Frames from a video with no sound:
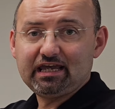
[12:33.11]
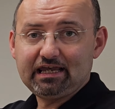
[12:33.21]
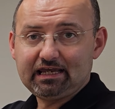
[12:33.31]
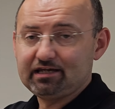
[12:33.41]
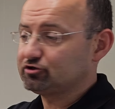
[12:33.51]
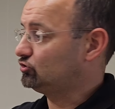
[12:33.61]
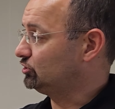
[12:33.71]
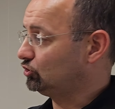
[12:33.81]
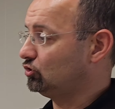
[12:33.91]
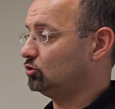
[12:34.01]
air is
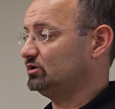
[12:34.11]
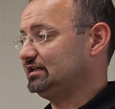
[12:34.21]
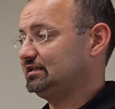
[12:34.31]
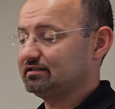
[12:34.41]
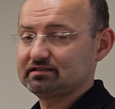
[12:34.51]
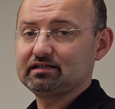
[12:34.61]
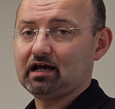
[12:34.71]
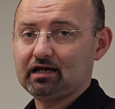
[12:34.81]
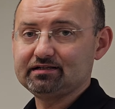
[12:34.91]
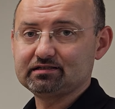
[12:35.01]
gonna go
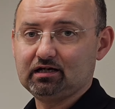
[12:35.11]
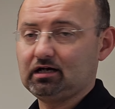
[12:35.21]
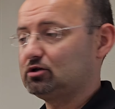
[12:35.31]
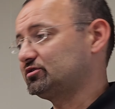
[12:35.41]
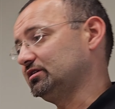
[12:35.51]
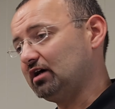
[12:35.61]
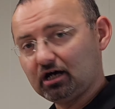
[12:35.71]
inside the house and